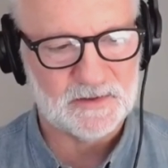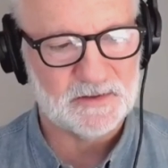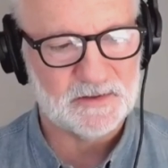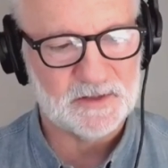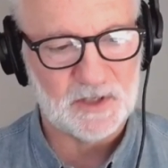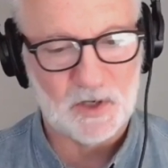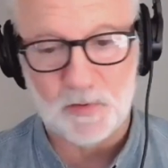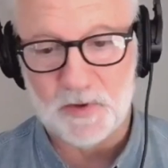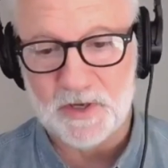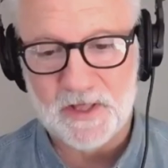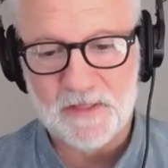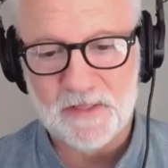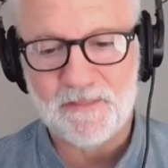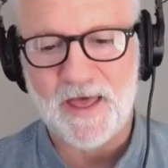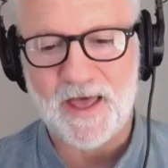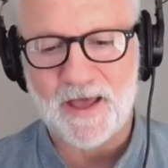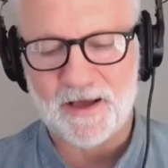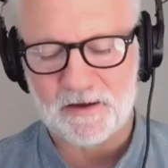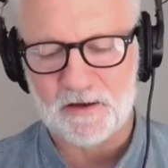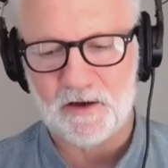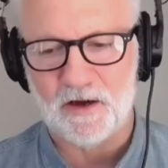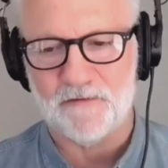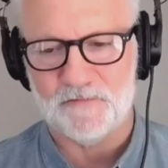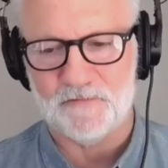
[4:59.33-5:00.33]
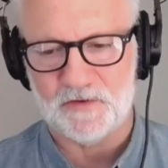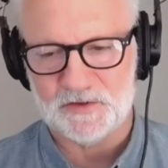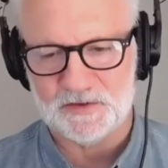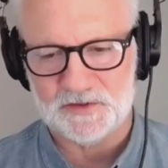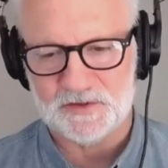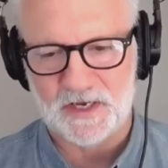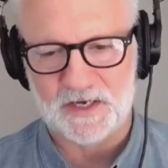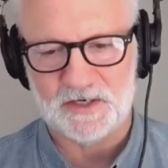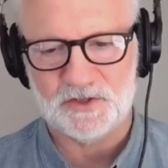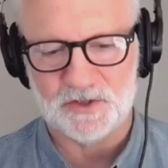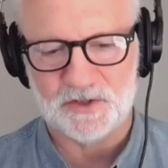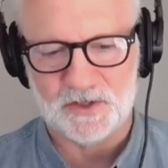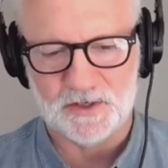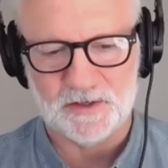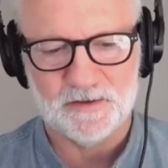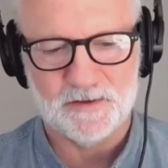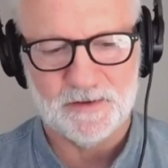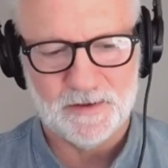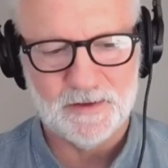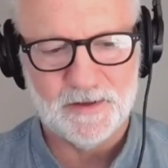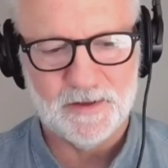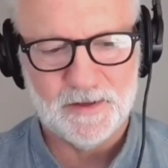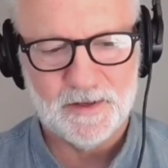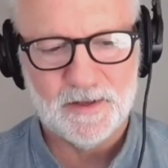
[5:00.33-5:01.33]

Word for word: And so in that conversation